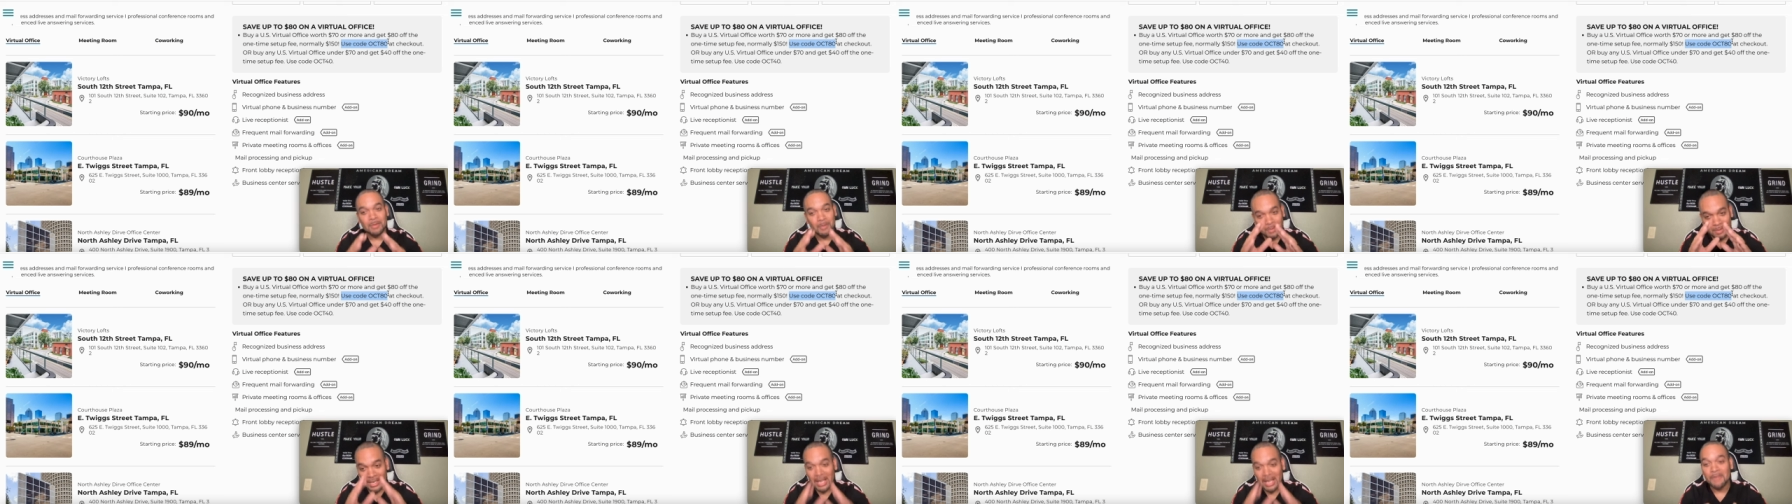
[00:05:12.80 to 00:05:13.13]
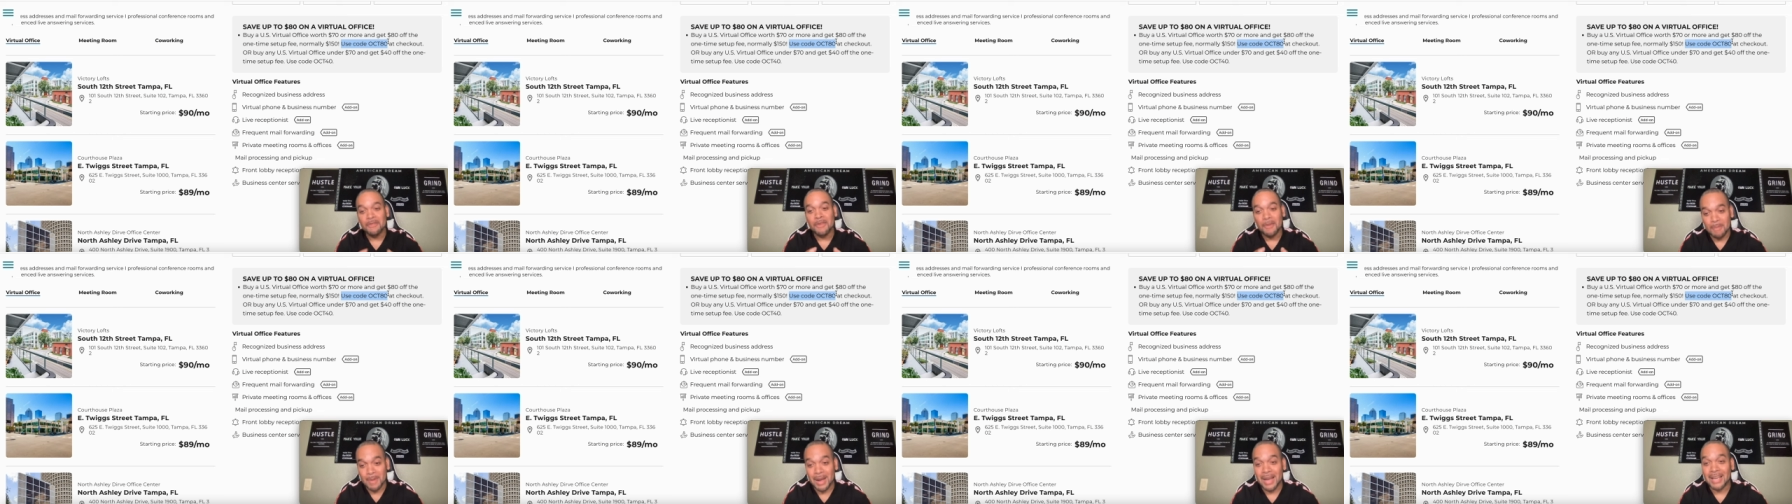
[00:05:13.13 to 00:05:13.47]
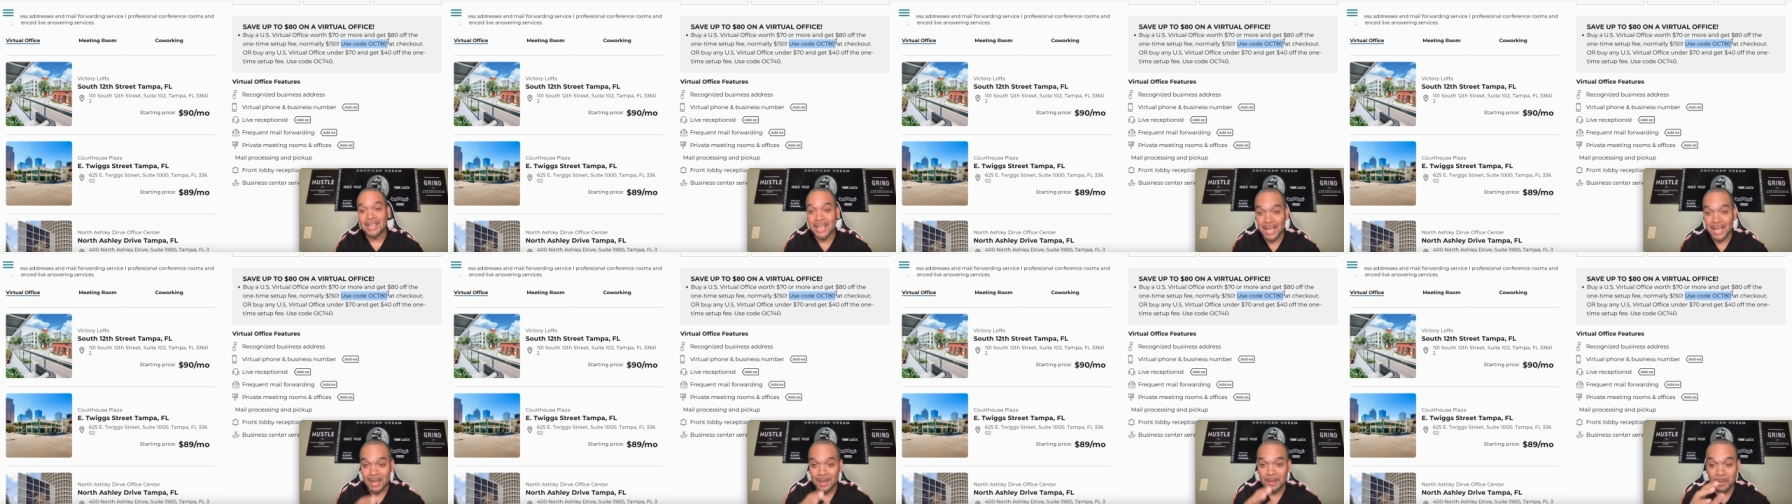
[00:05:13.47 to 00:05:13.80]
never
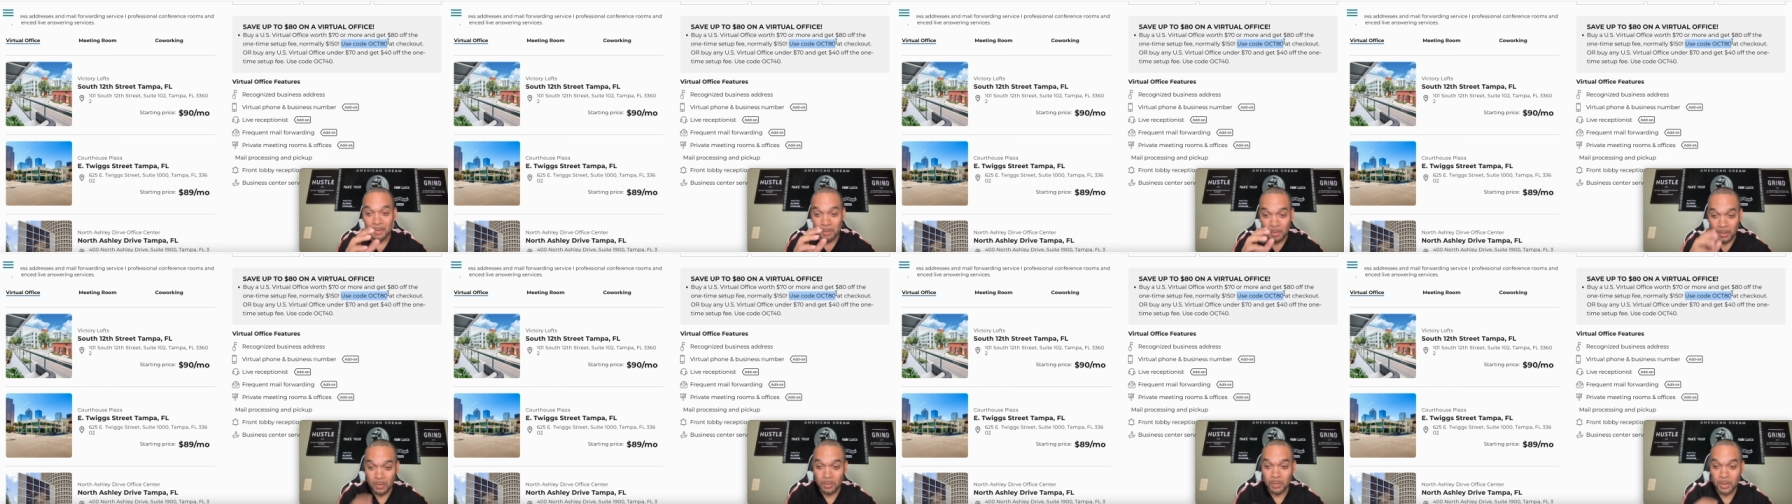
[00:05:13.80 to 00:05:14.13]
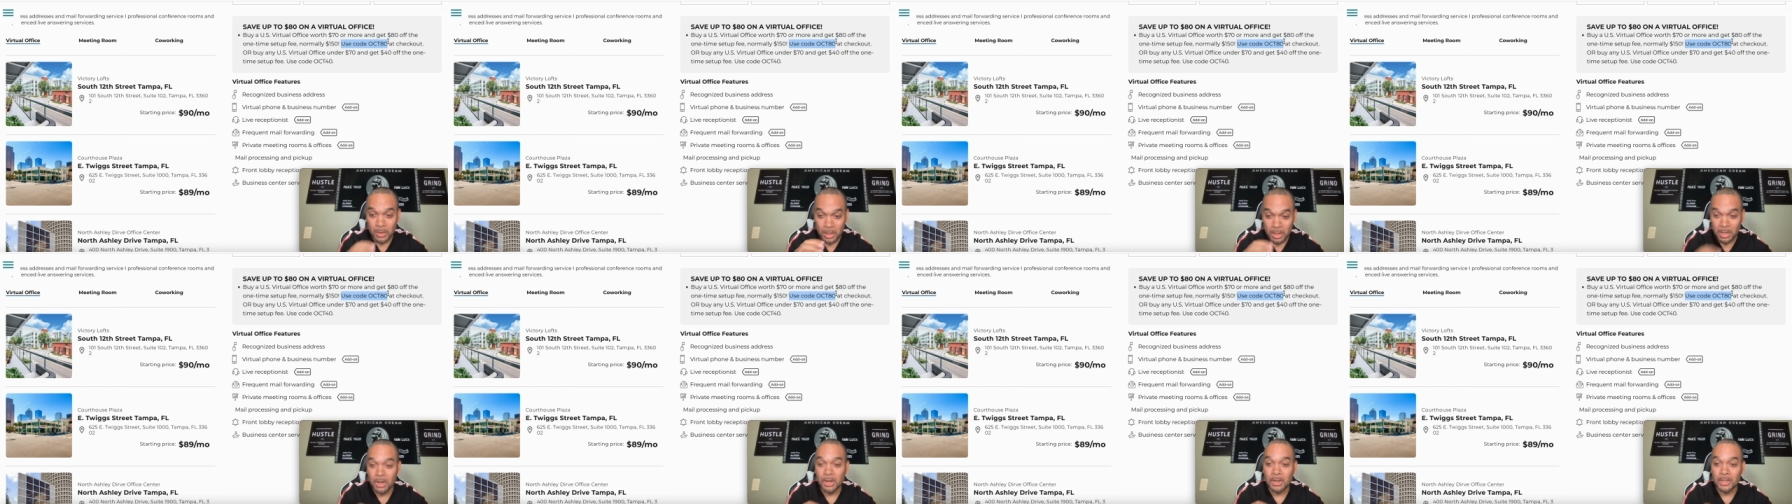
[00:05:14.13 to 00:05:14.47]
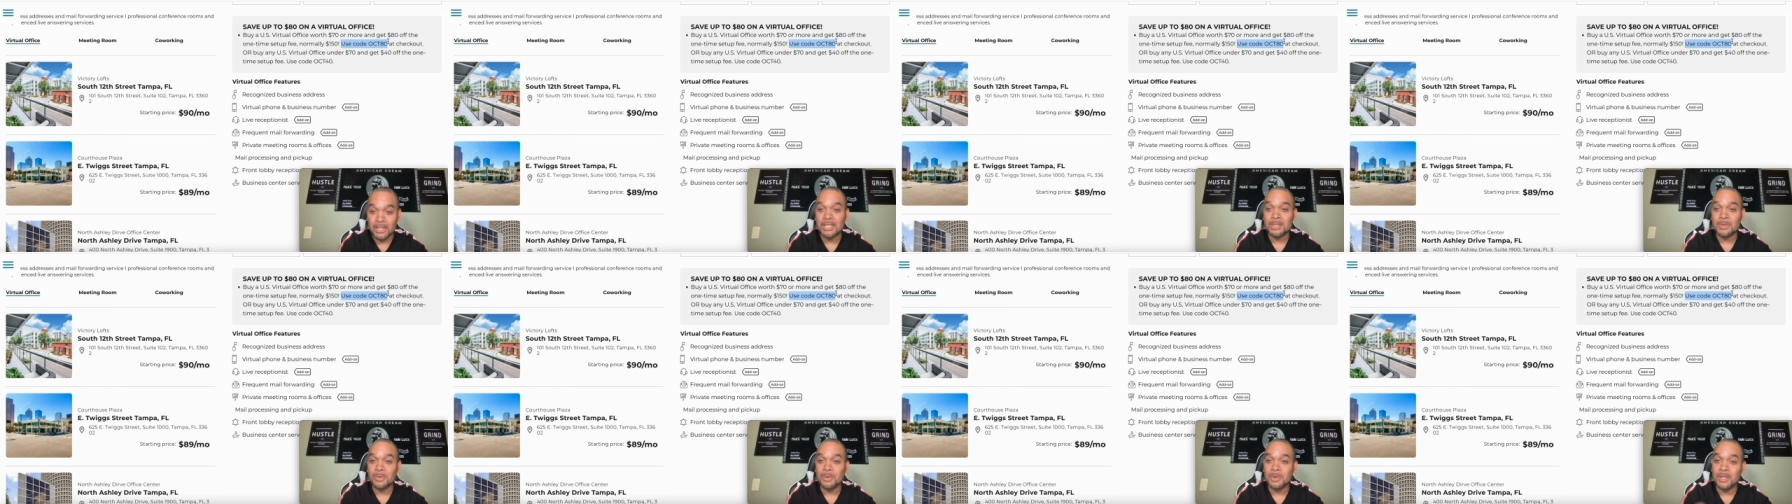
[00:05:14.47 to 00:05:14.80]
mind that. We on
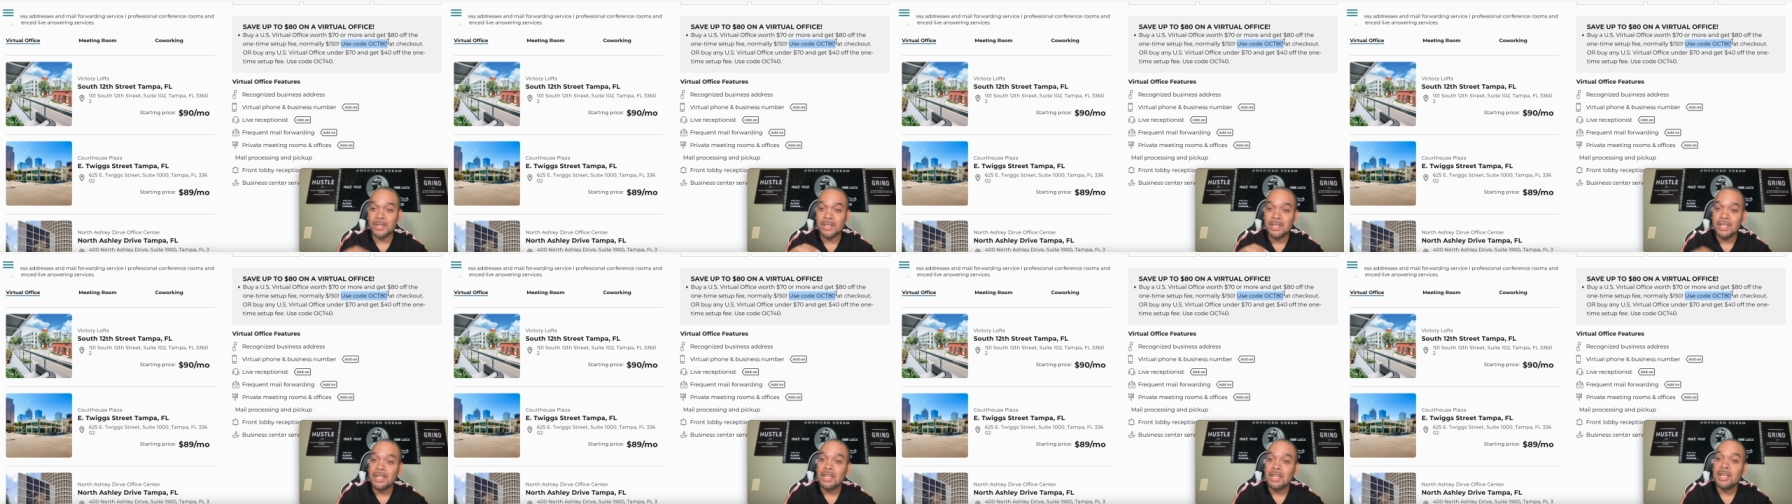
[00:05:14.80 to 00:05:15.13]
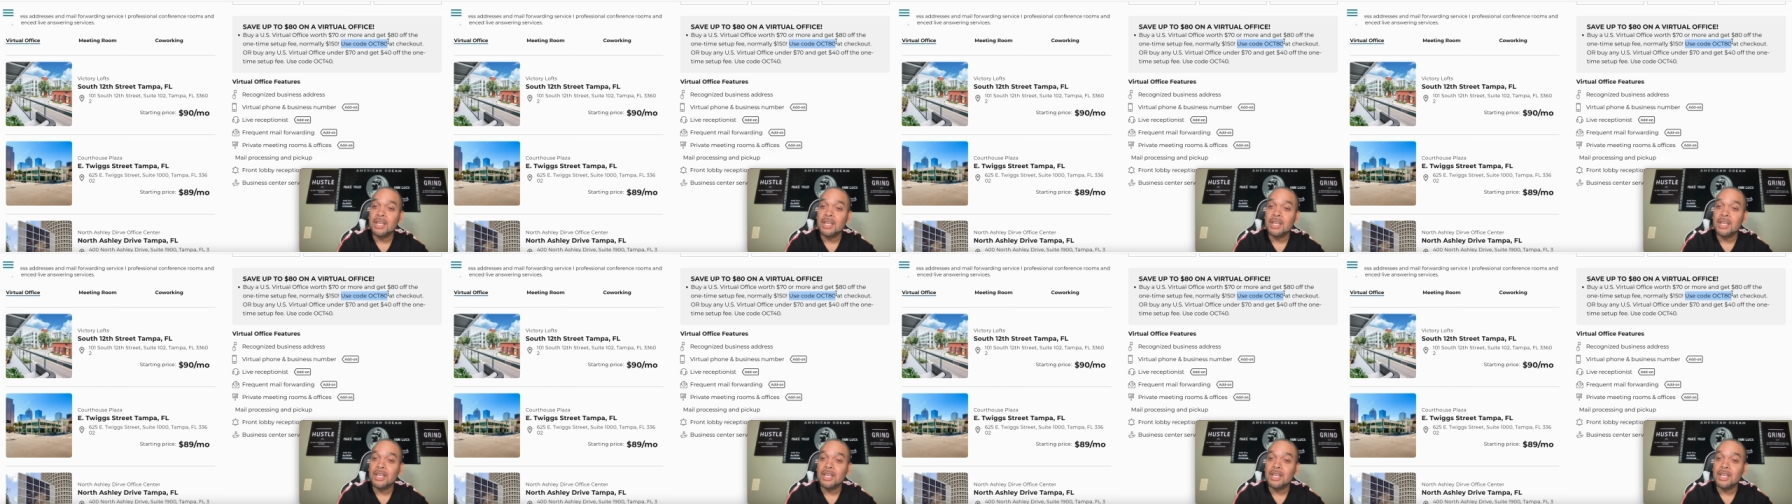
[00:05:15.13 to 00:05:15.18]
this one.